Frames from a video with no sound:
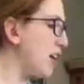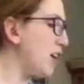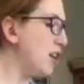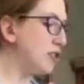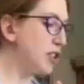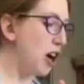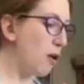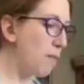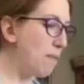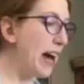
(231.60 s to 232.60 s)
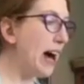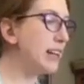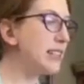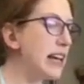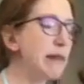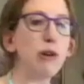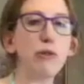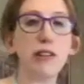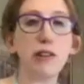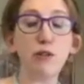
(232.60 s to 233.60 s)
So because I am
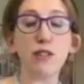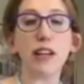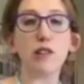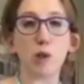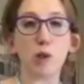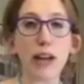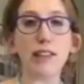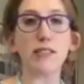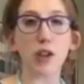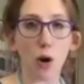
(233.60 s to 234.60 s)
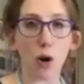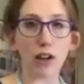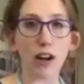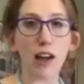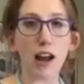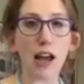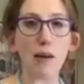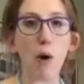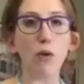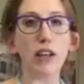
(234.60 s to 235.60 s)
using sweetened coconut, I am
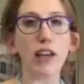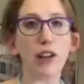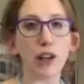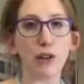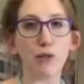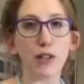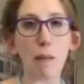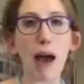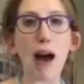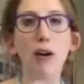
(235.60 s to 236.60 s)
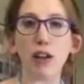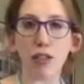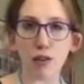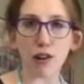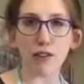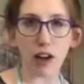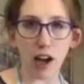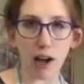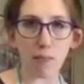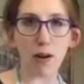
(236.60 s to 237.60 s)
only going to use about 1/3
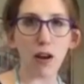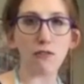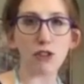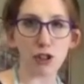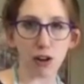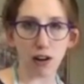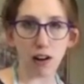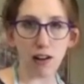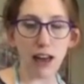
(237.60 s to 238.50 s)
cup of sugar.